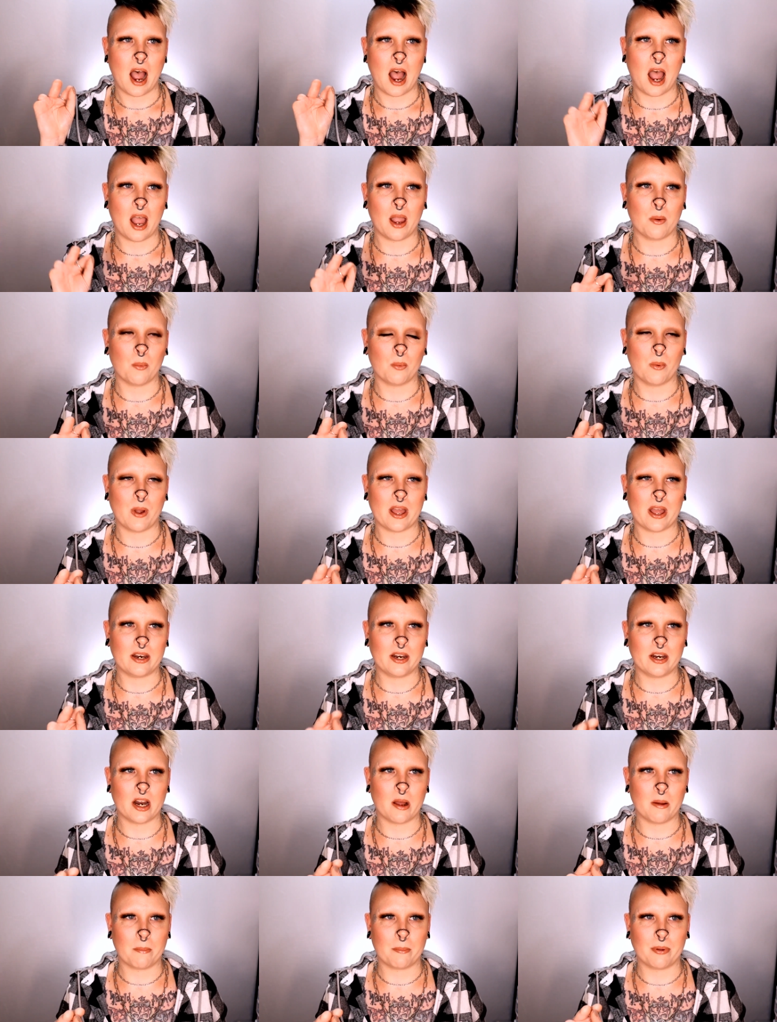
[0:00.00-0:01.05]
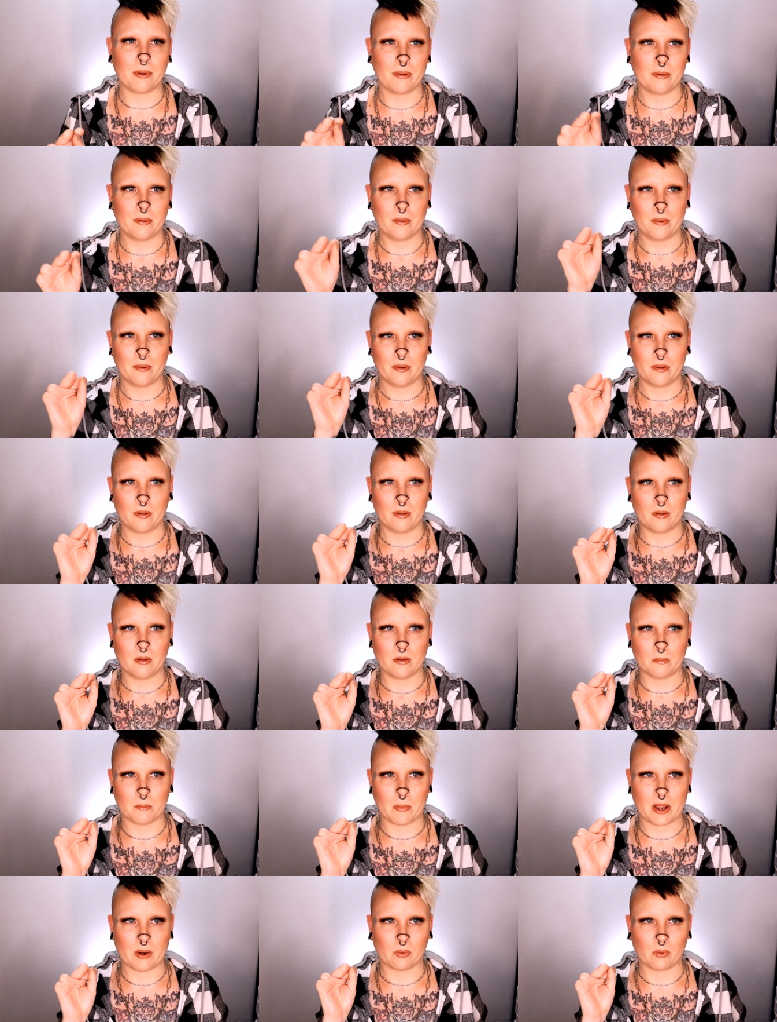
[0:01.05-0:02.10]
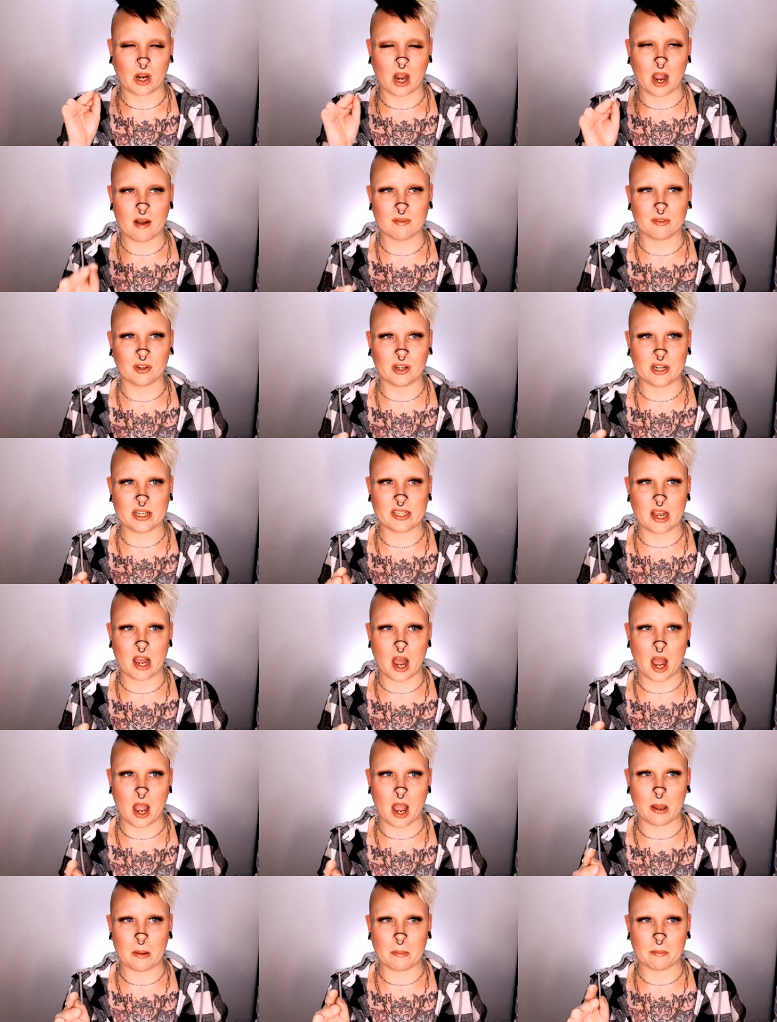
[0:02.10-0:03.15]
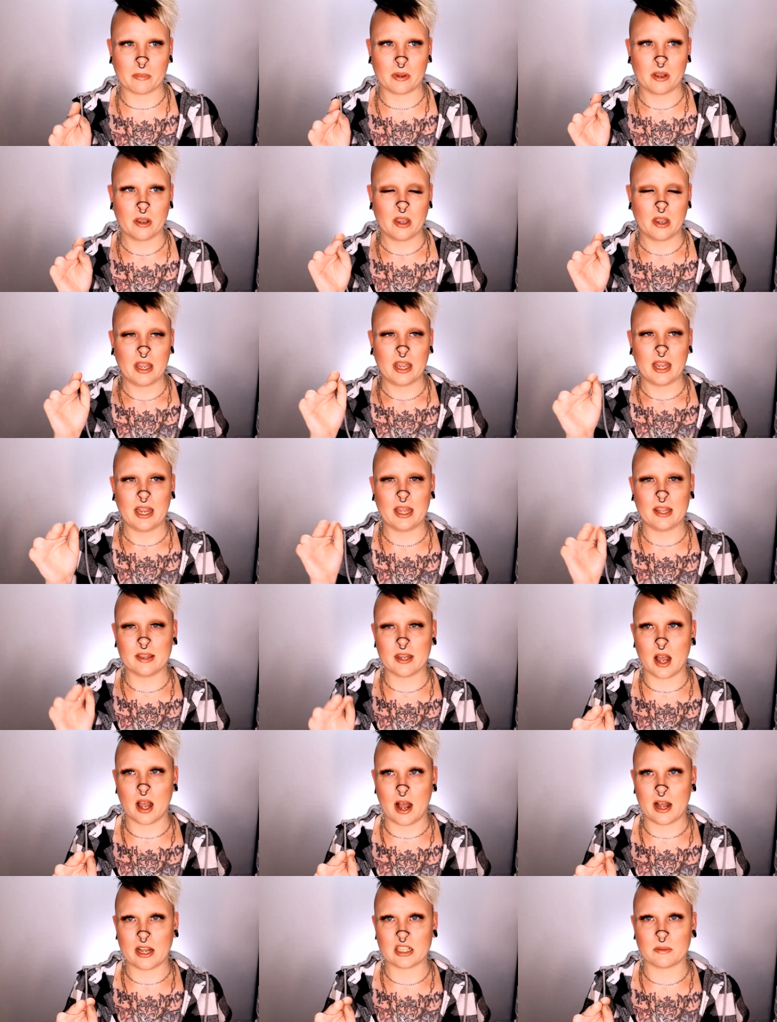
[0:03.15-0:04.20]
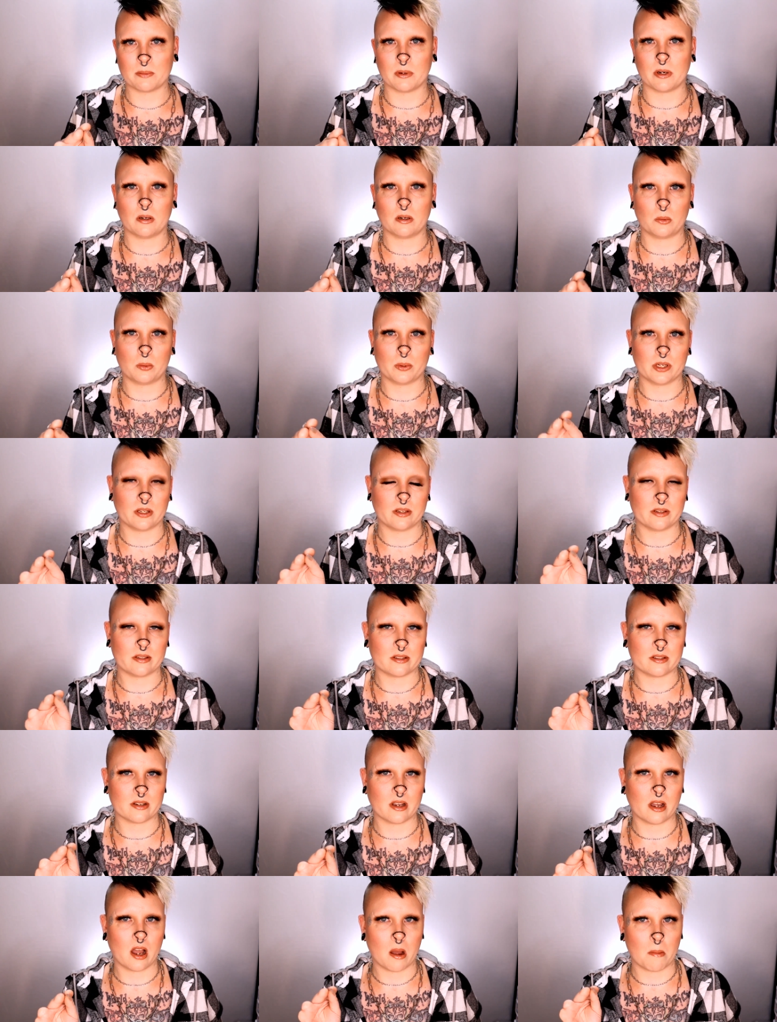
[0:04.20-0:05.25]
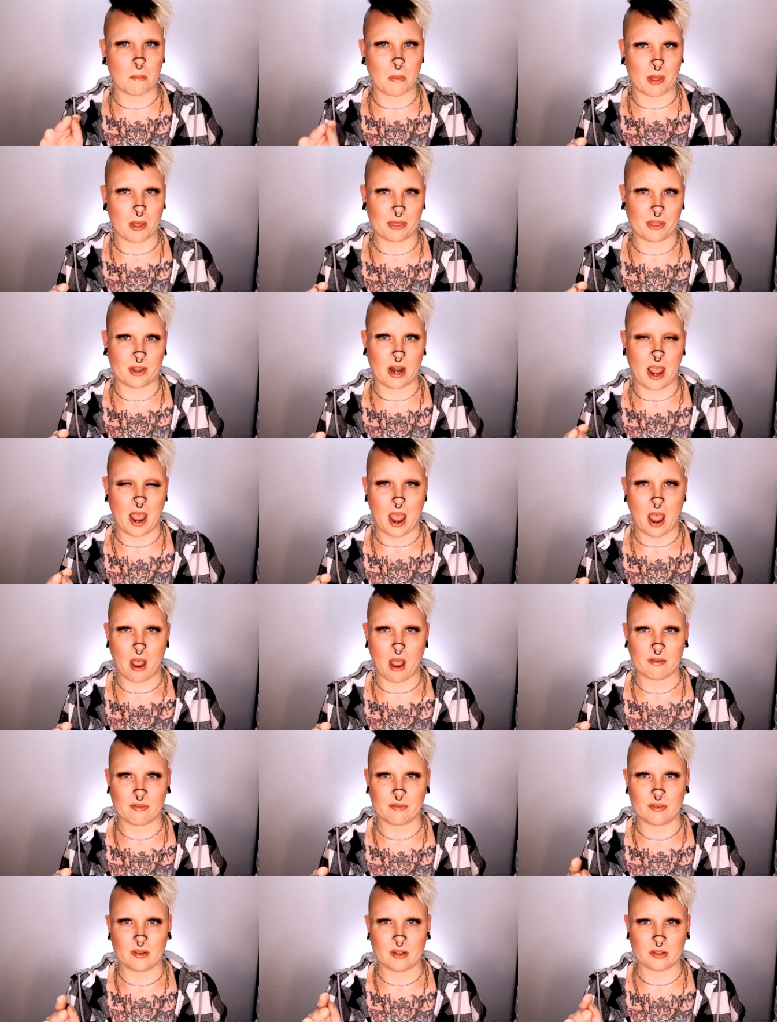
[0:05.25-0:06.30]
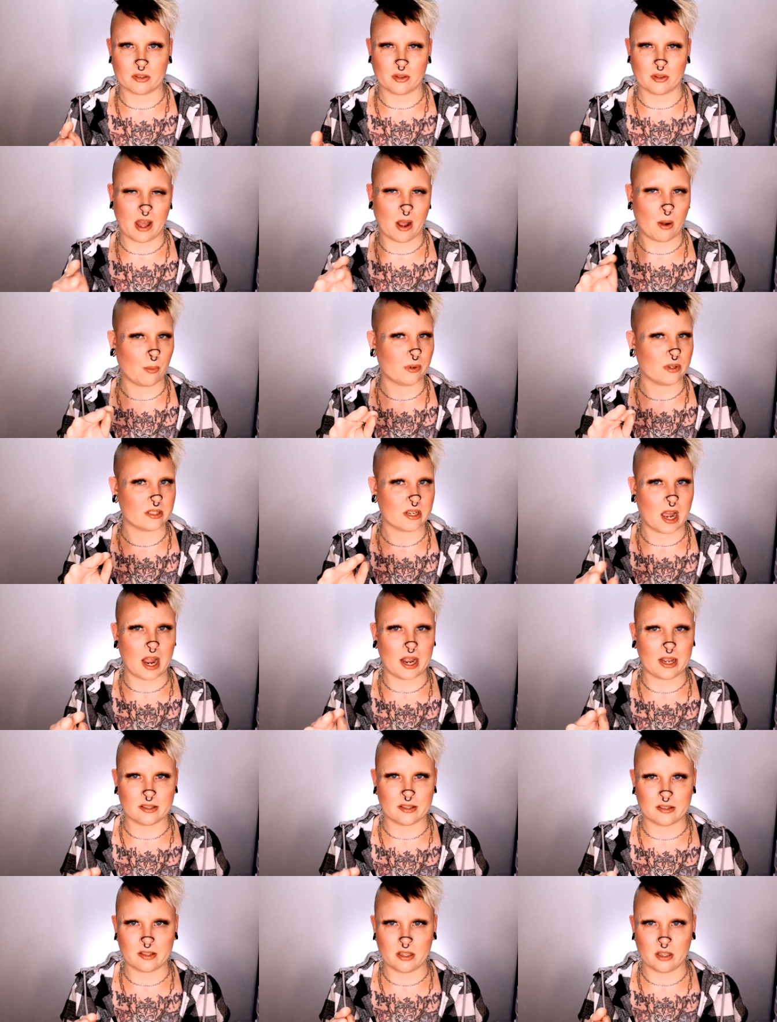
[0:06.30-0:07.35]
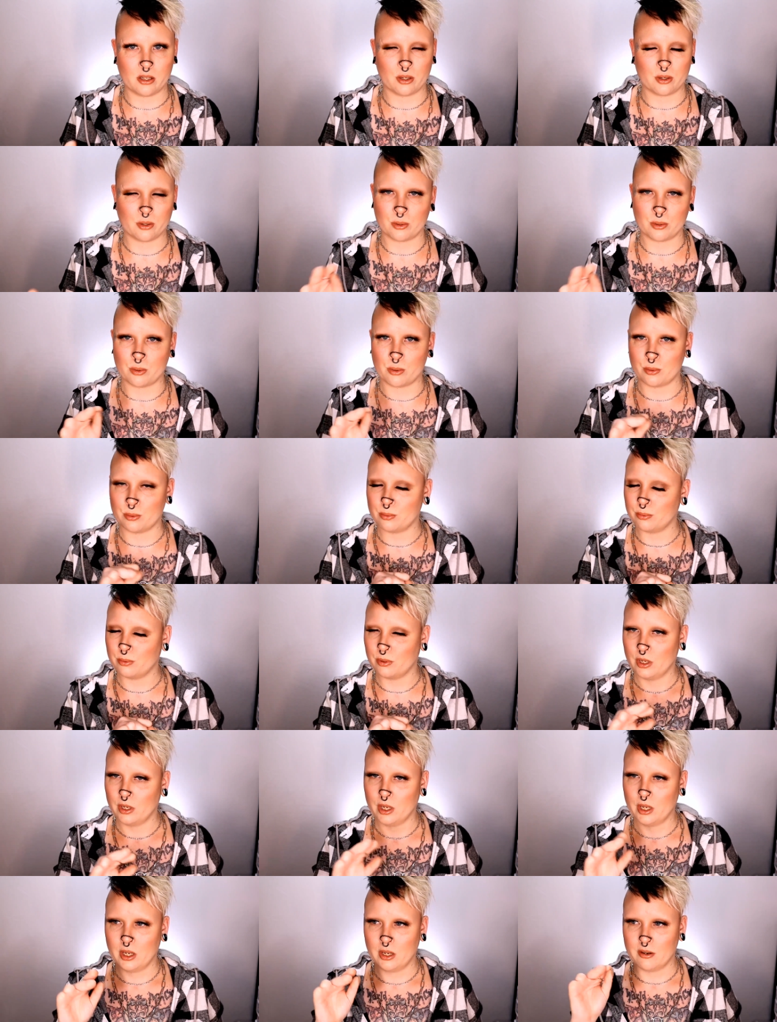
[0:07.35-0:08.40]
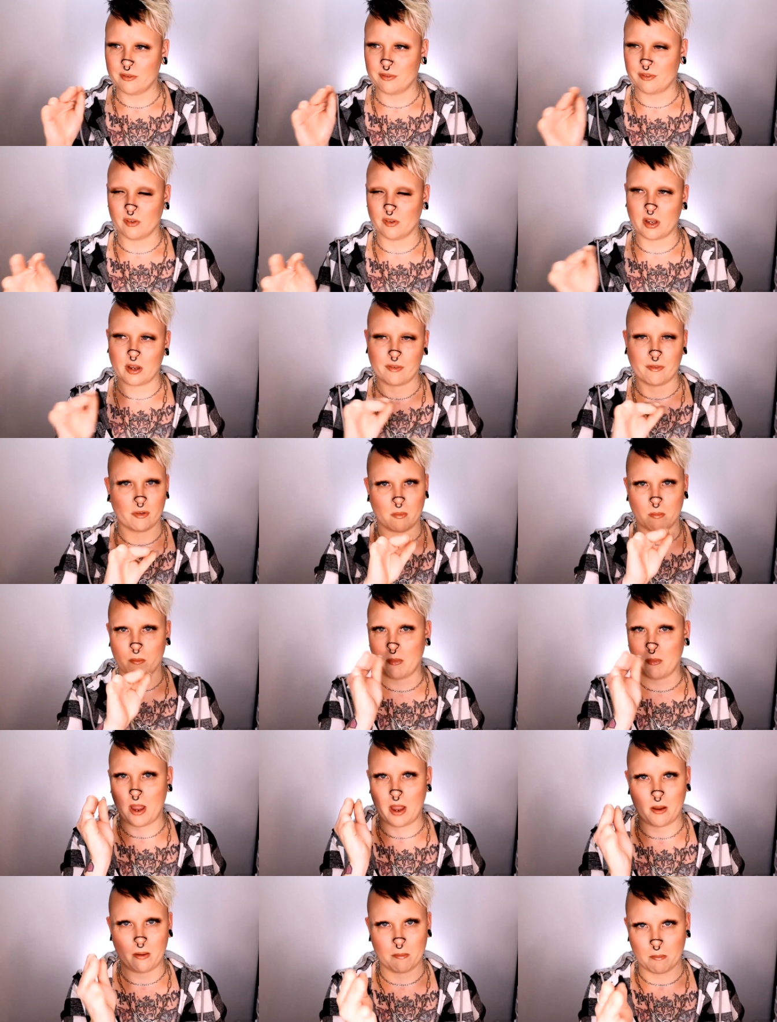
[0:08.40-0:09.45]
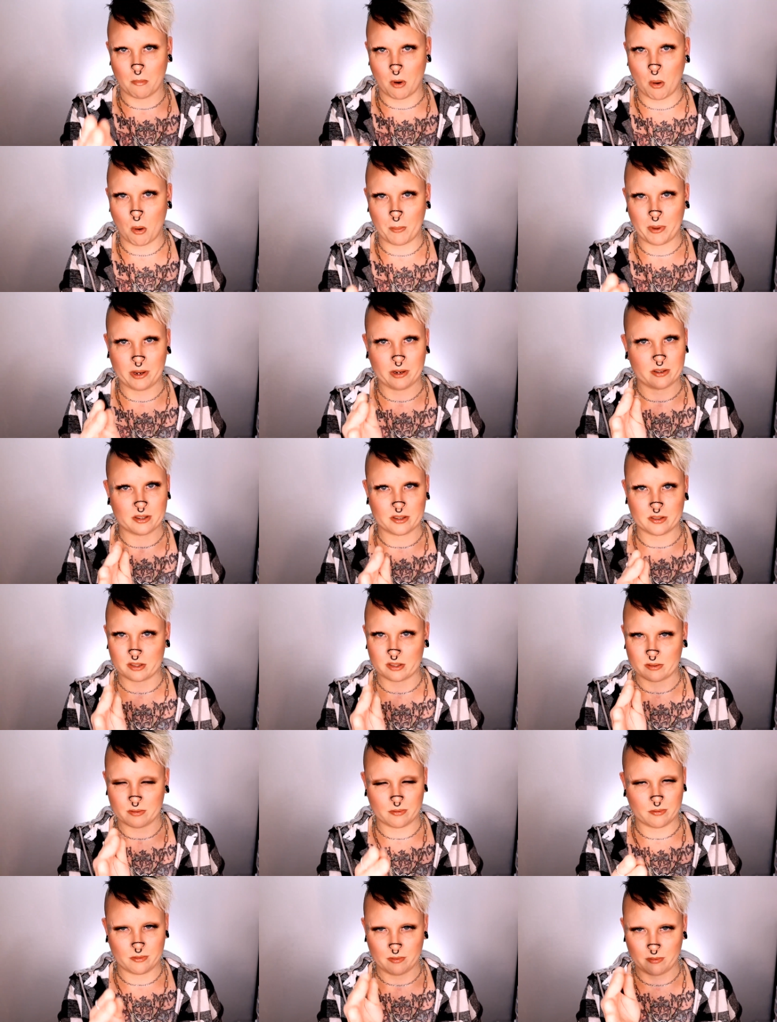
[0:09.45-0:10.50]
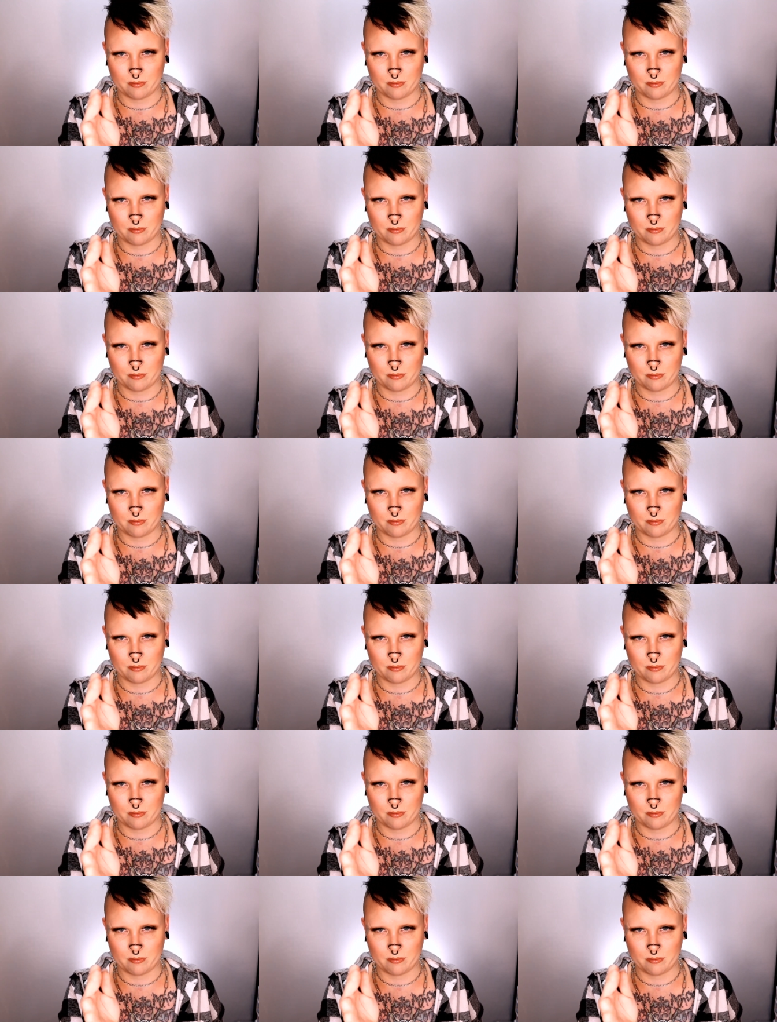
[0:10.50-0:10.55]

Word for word: I ended up, my recovery time in the hospital was a month and a half. So that was ICU from moment